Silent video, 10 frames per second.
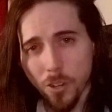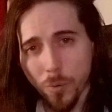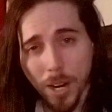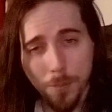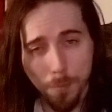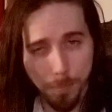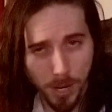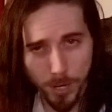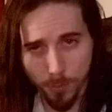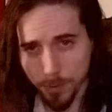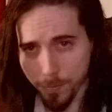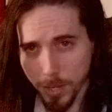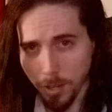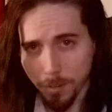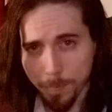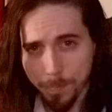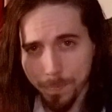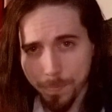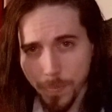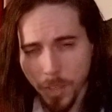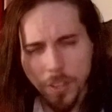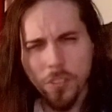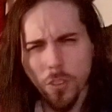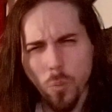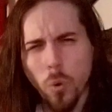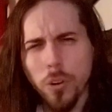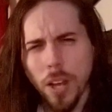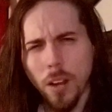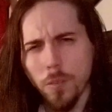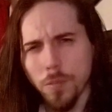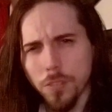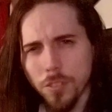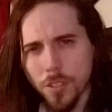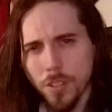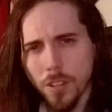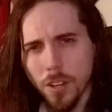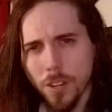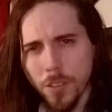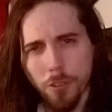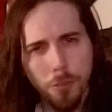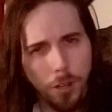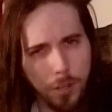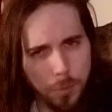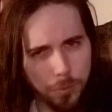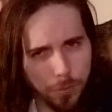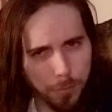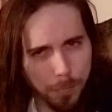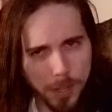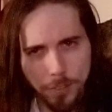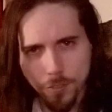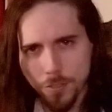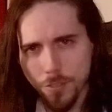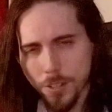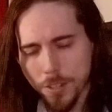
We have the Myron Vel. These are the wood elves. They're a reclusive bunch.